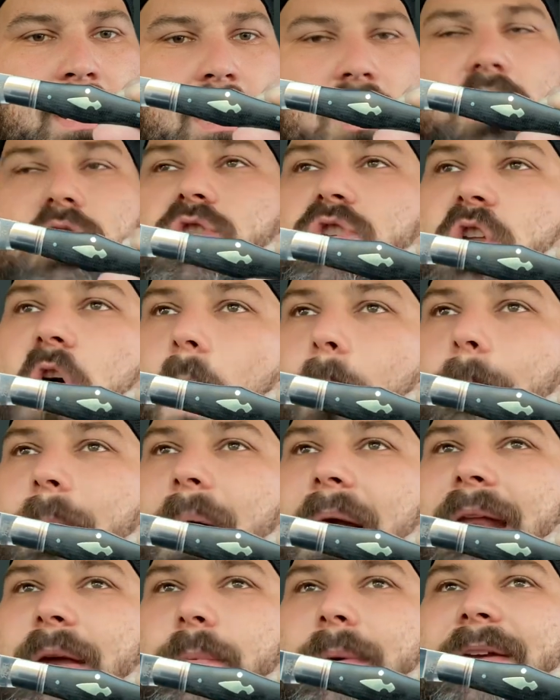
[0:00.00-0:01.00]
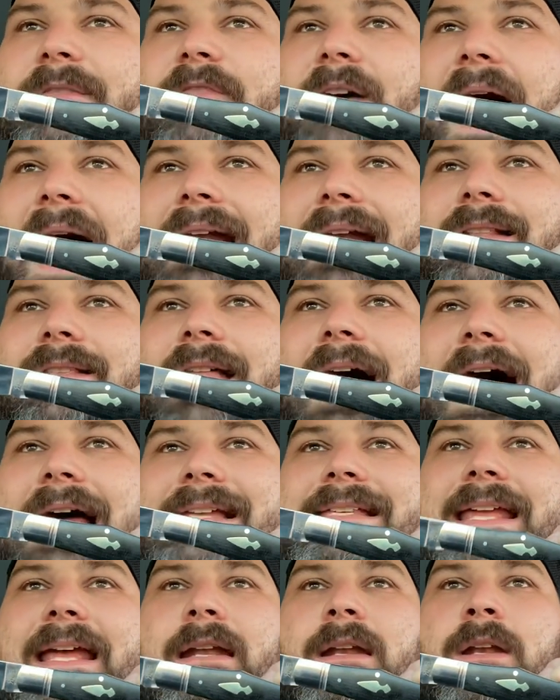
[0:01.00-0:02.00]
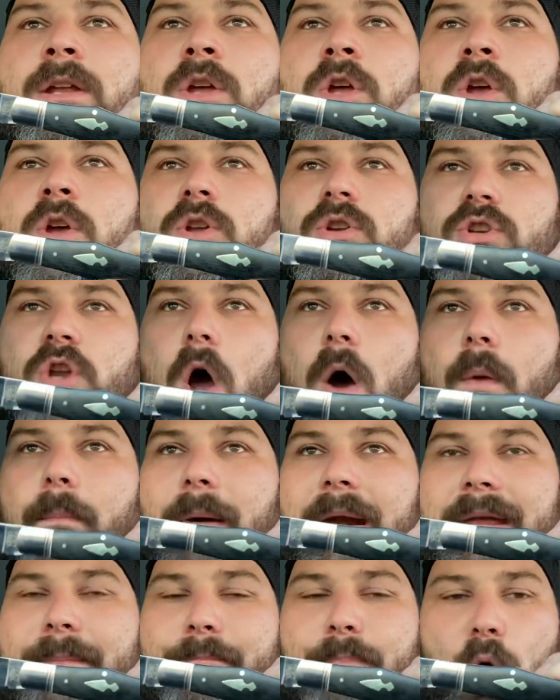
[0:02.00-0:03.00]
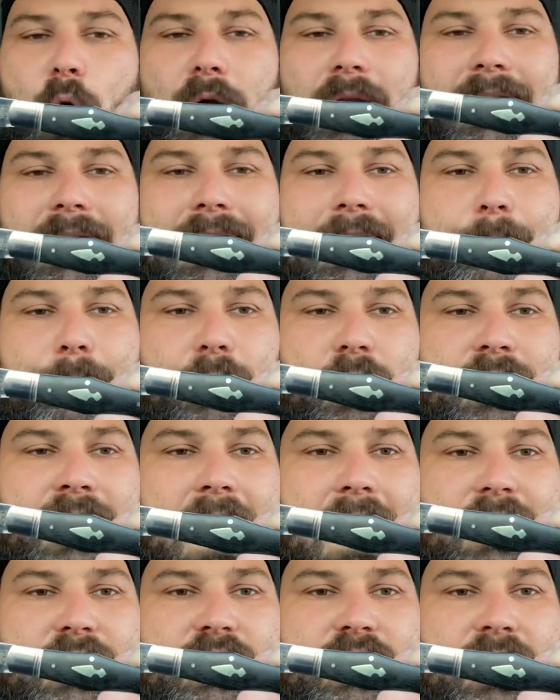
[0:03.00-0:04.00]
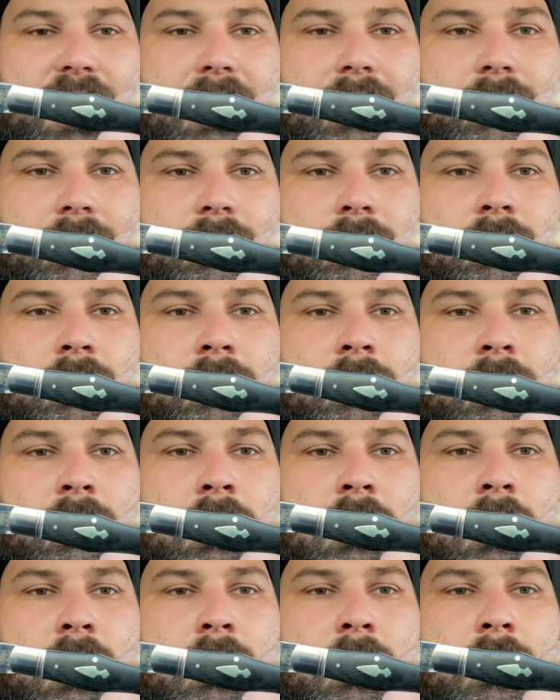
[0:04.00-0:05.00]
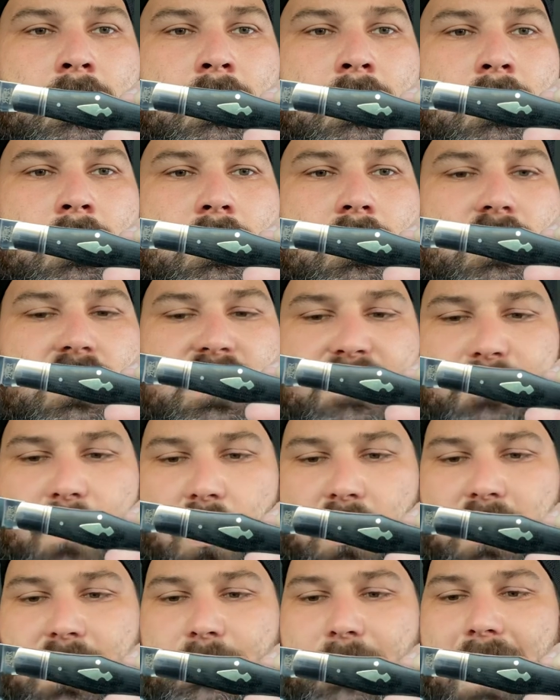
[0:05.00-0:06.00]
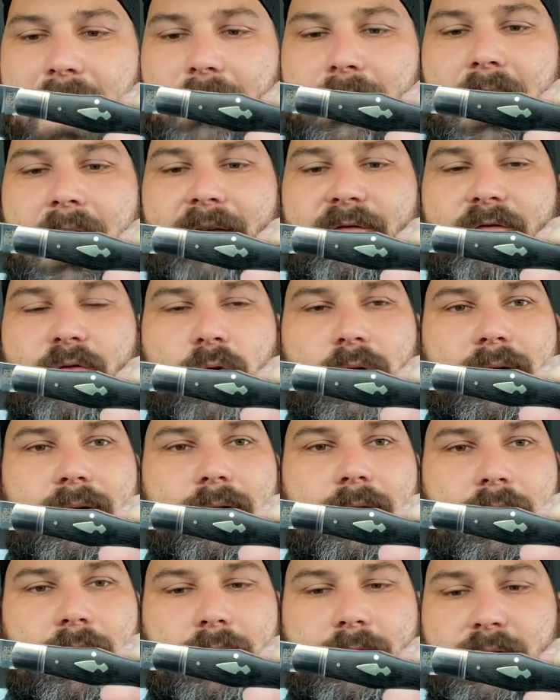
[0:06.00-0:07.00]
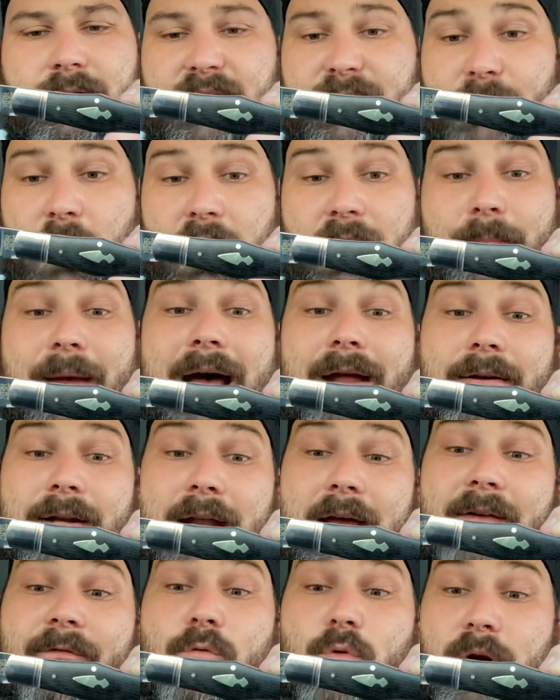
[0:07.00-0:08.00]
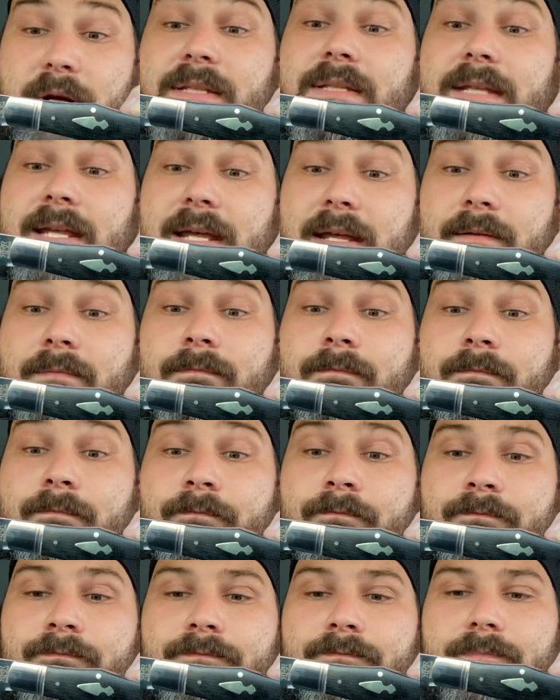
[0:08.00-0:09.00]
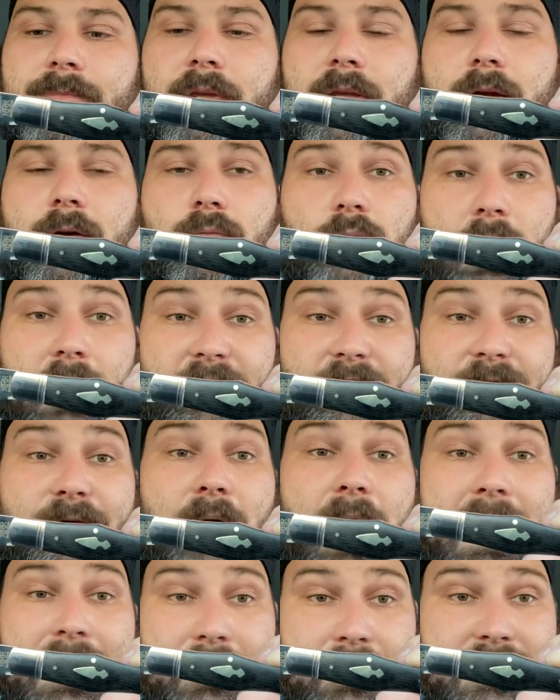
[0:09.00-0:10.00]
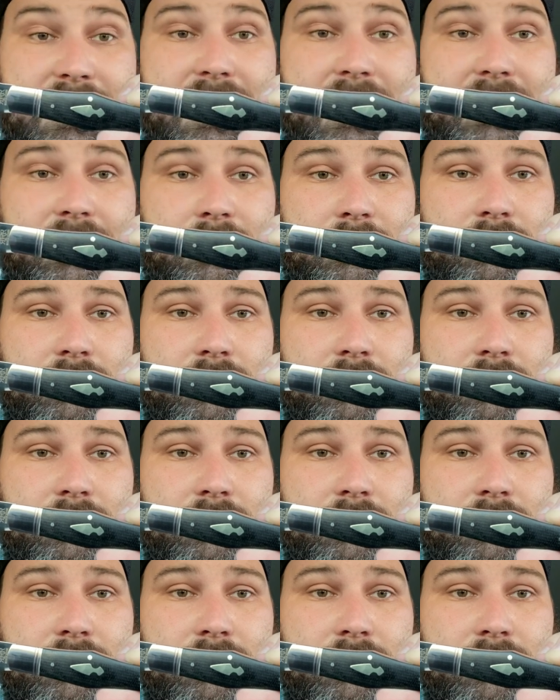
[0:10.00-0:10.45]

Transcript: Nobody revitalized it. Nobody put it in production. Smoky Mountain Knife Work or Smoky Mountain Knife Works did, Rough Ryder did,